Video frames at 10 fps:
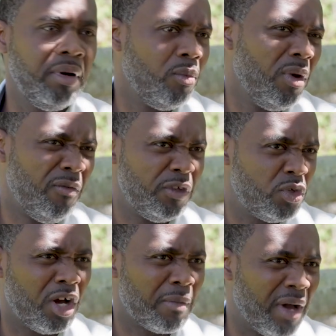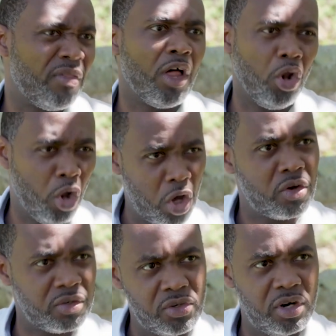But if we talk about the
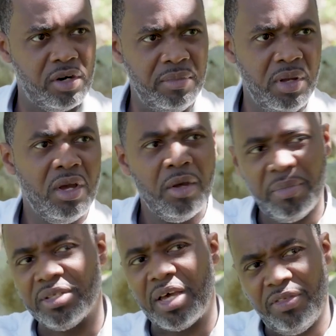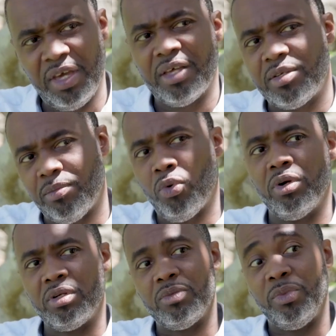longer term, because I think it's
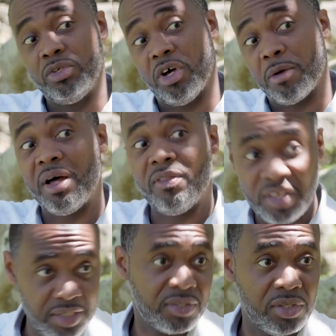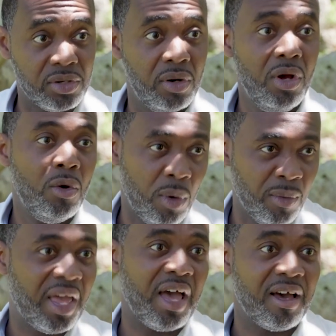important we talk about this year,
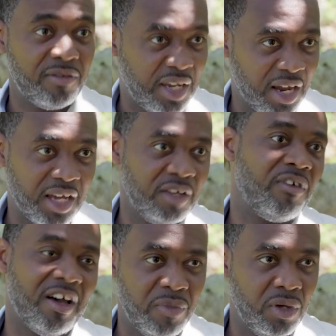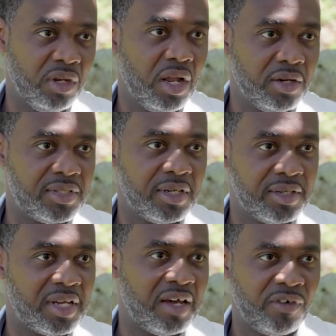what we have in $95 million set
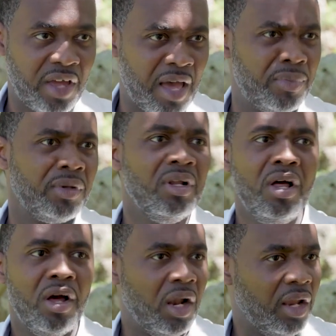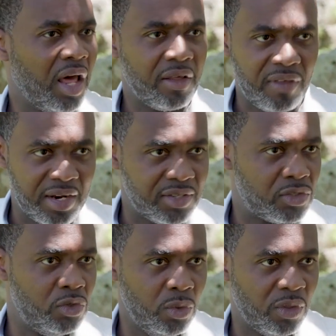aside for capital. A lot of that
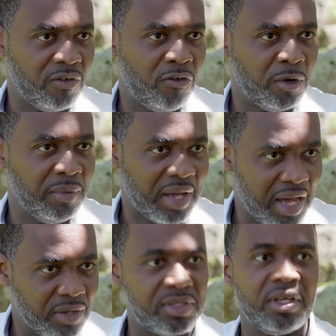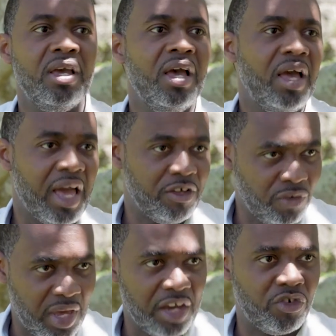is to do with affordable housing,
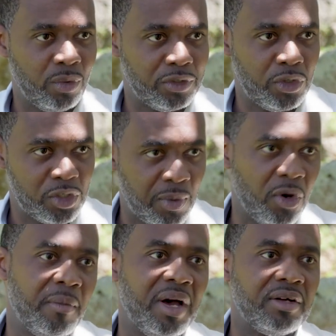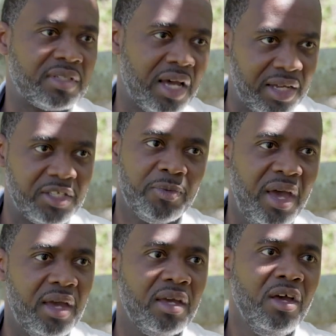education, which you spoke about, Tynes
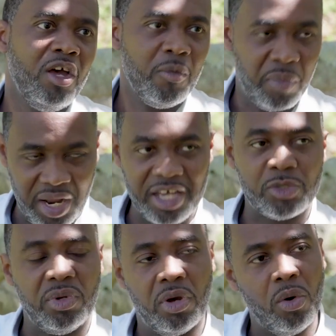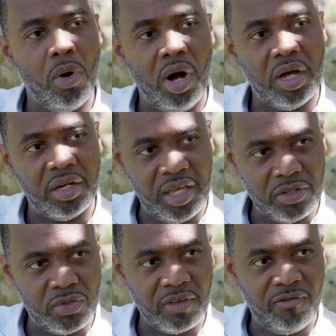Bay. But as we go on
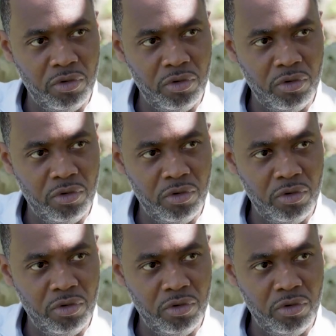into the